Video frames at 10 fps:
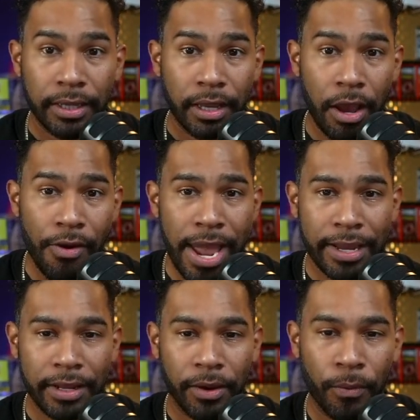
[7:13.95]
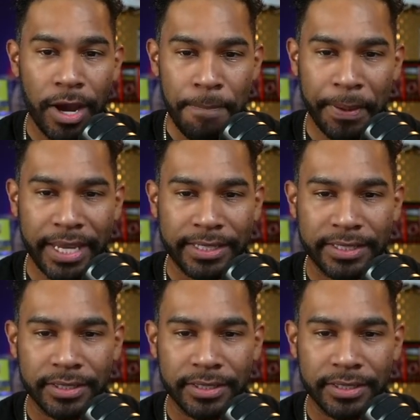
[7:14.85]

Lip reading: All right, One Piece.